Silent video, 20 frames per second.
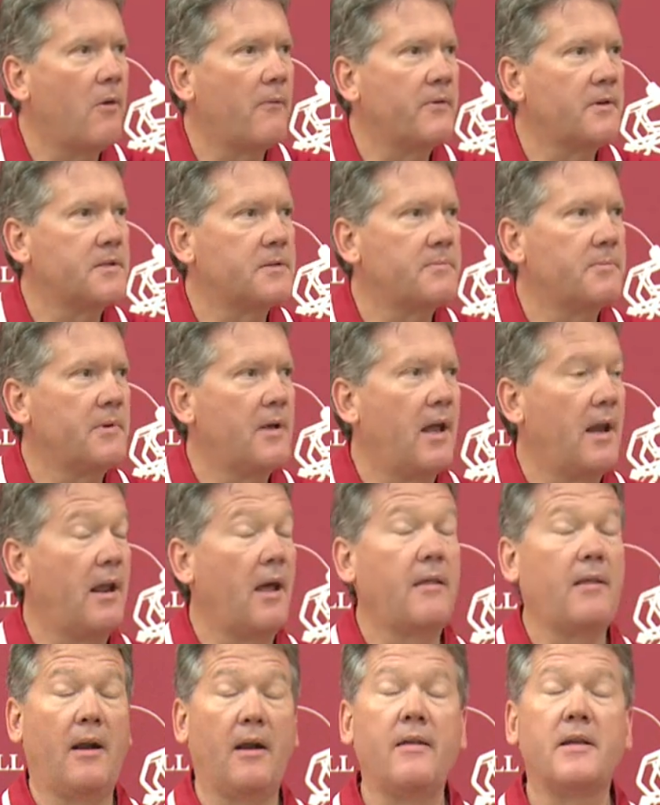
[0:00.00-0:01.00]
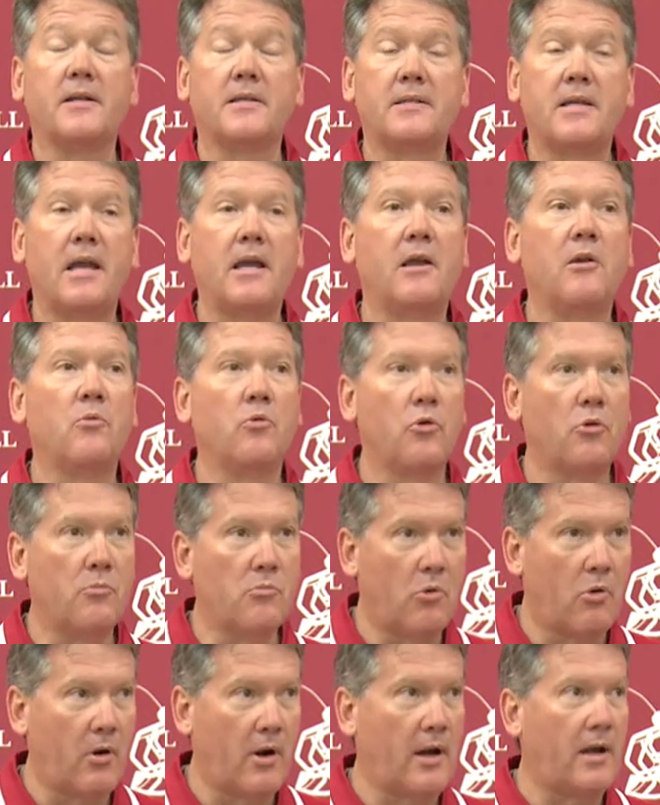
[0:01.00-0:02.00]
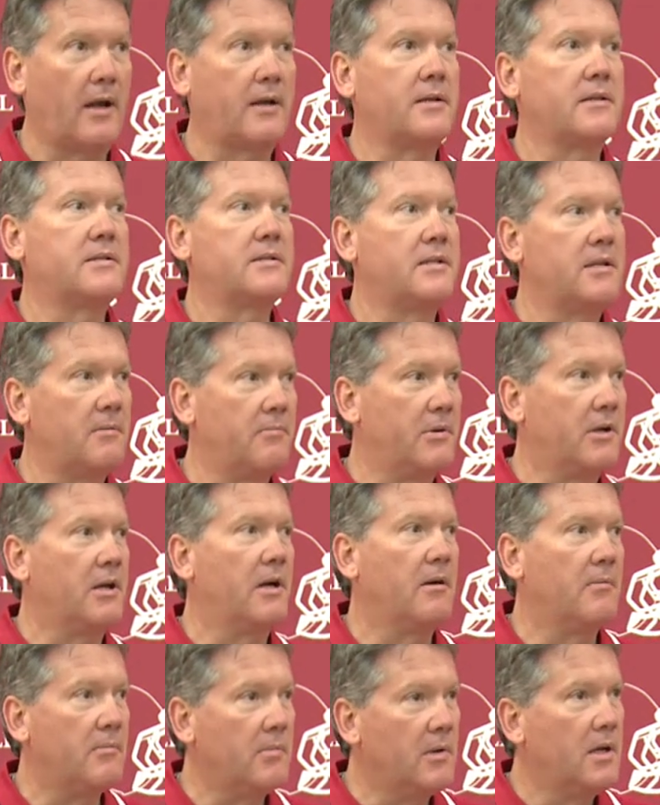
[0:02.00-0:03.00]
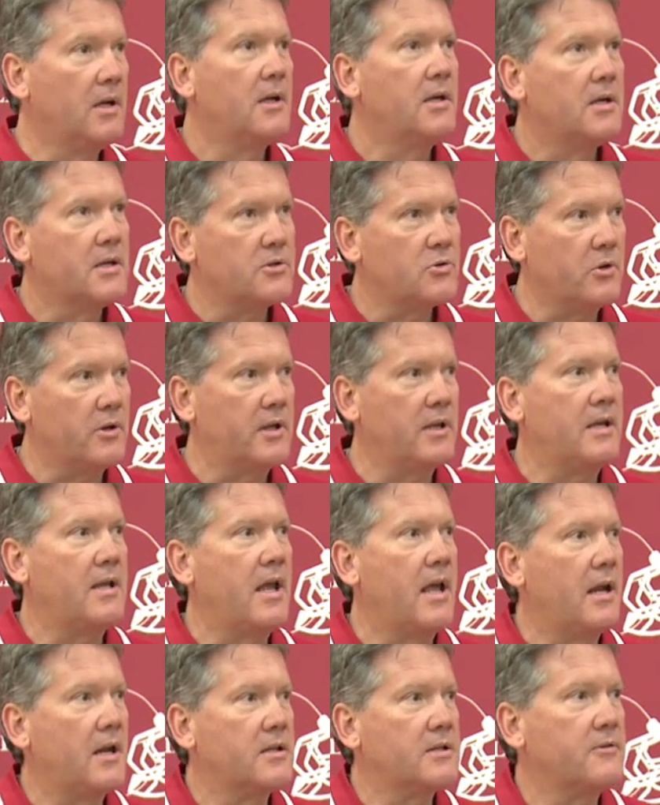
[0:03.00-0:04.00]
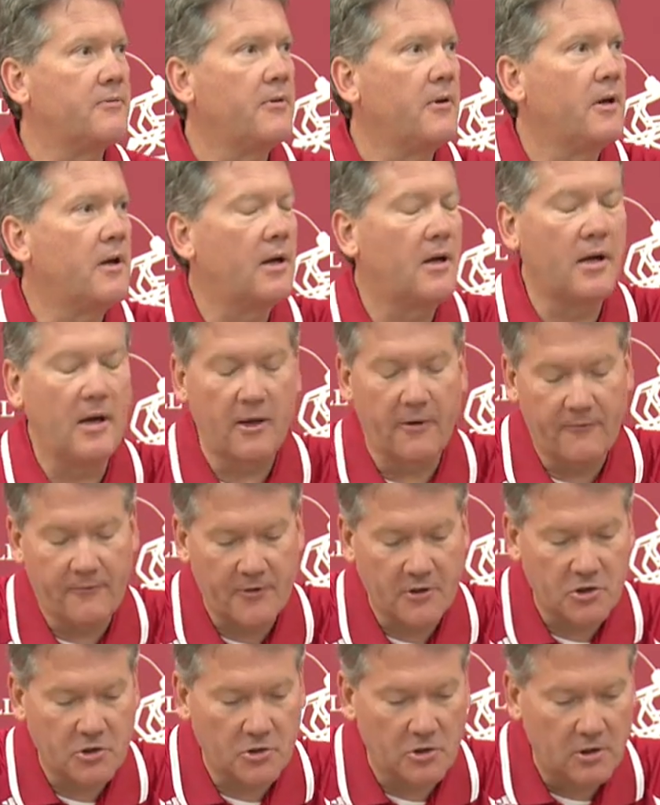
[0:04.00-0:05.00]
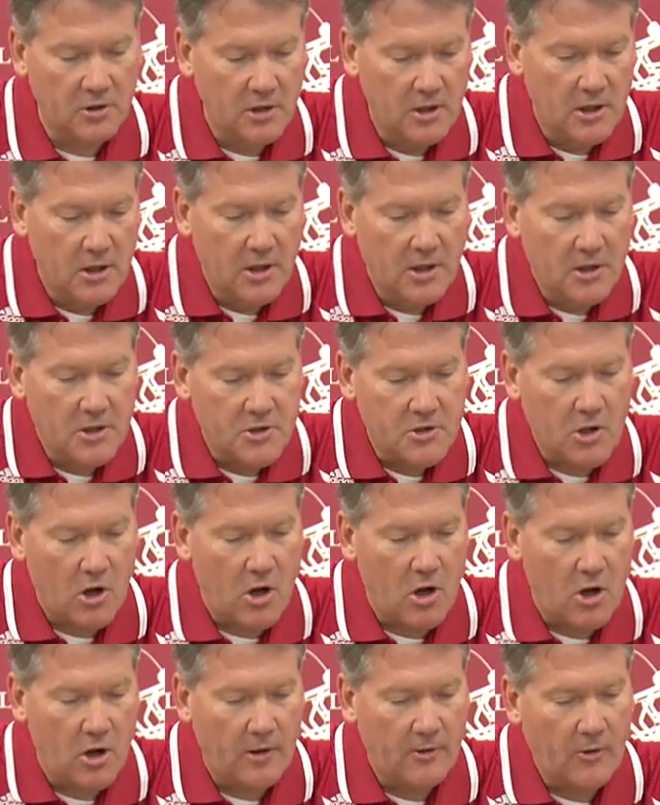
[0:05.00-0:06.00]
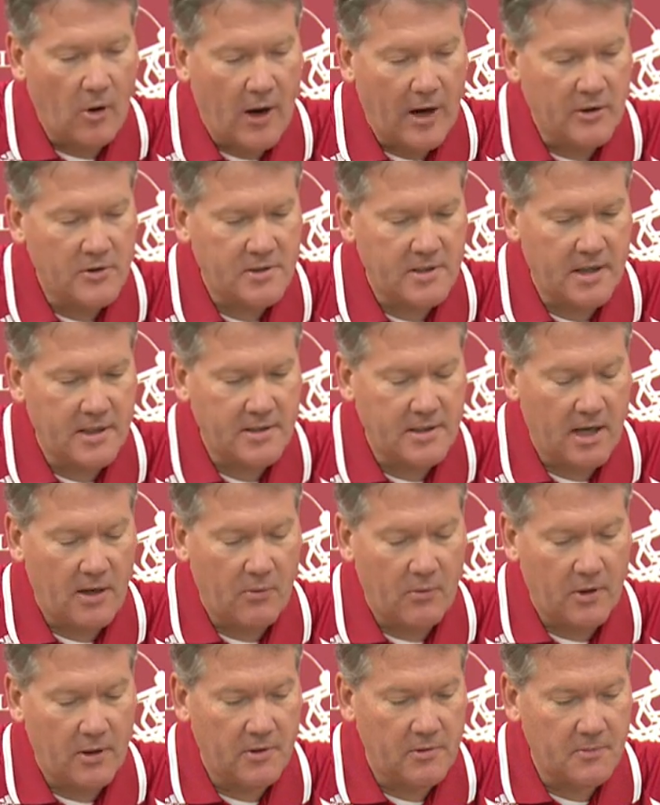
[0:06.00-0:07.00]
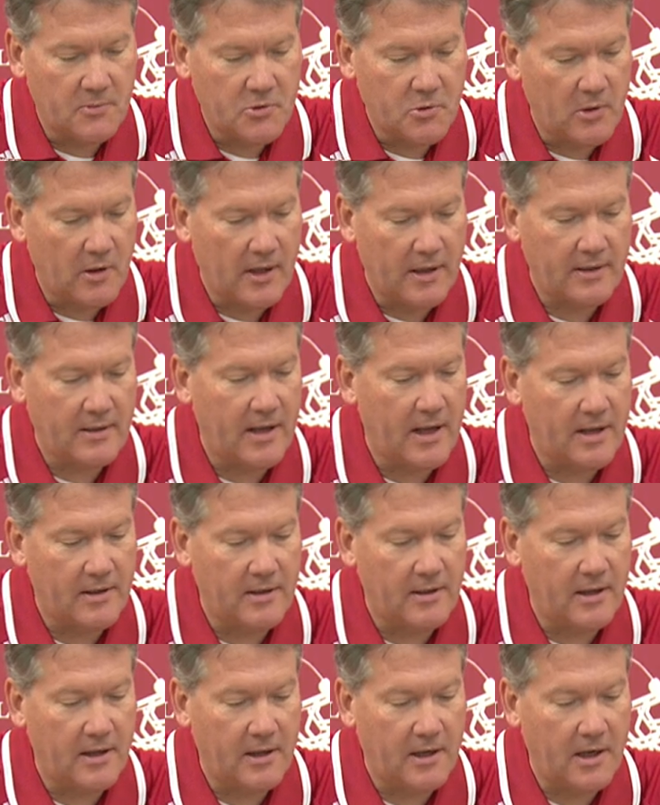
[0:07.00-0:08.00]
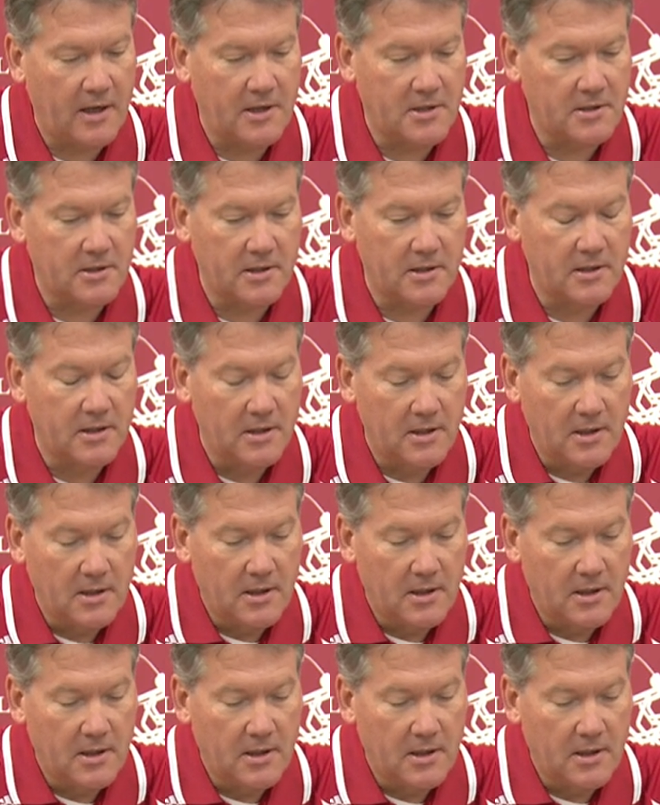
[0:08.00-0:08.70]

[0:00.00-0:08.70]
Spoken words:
Hopefully, I think it's taking root more, and I'd like to see it become sort of Indiana's unofficial song. Ohio State's got one sort of like that they occasionally